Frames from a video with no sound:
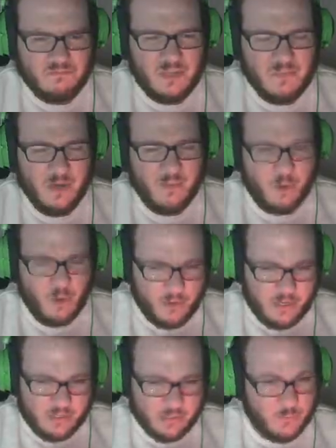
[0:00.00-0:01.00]
But I'm
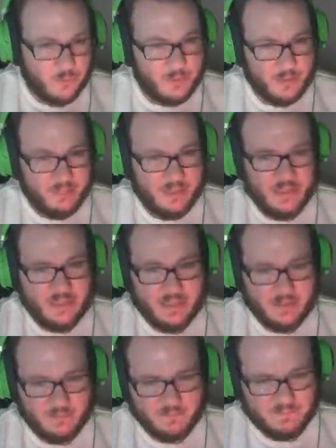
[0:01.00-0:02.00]
going in this room and I'm
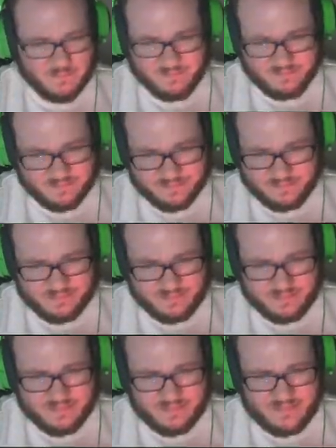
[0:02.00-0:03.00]
thinking,
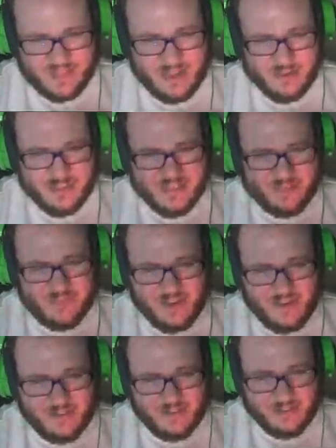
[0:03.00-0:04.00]
how is this
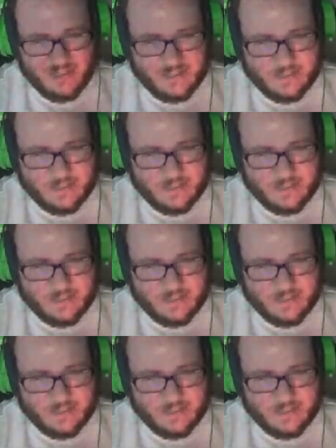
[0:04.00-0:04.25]
fair? Like,